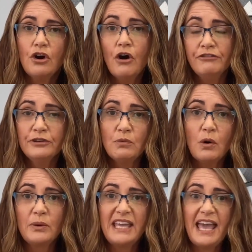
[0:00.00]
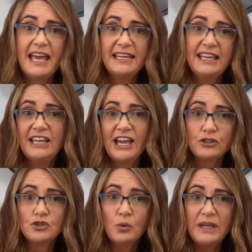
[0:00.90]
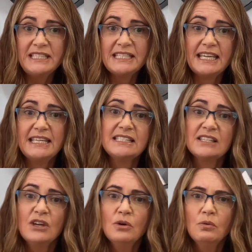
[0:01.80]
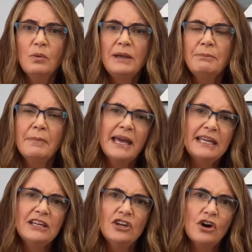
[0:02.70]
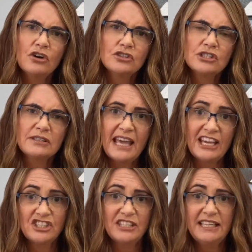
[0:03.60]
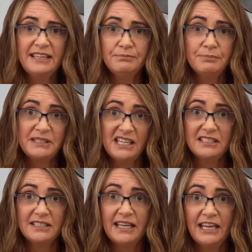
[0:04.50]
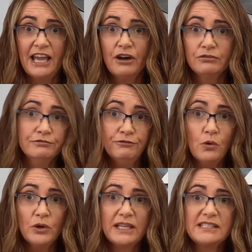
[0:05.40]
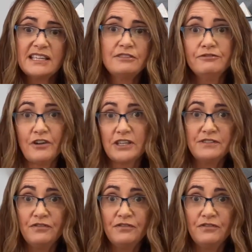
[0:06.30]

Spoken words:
Often what we had in our 20s, we may not actually possess in our 40s and vice